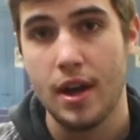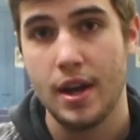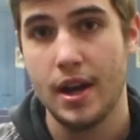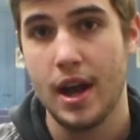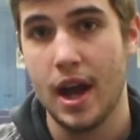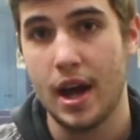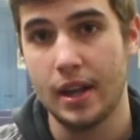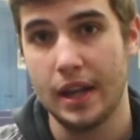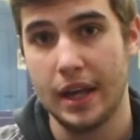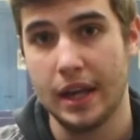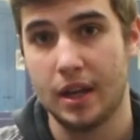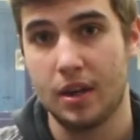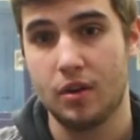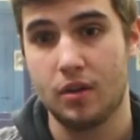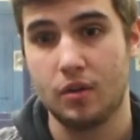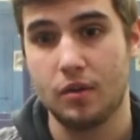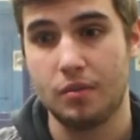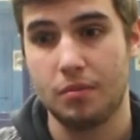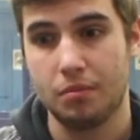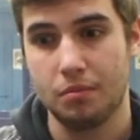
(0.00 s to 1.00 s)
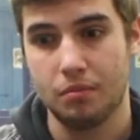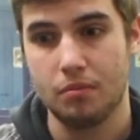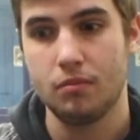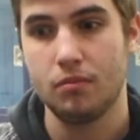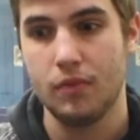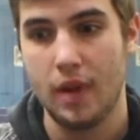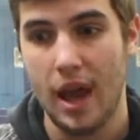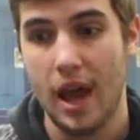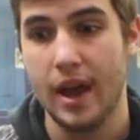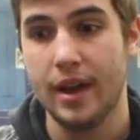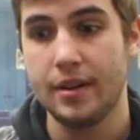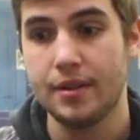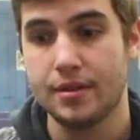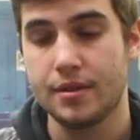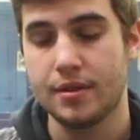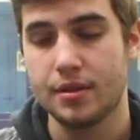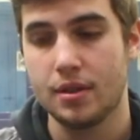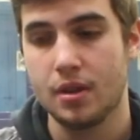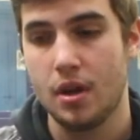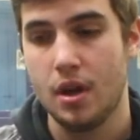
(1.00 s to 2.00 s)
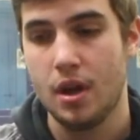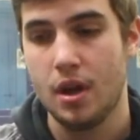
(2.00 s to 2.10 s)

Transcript: not like eggs.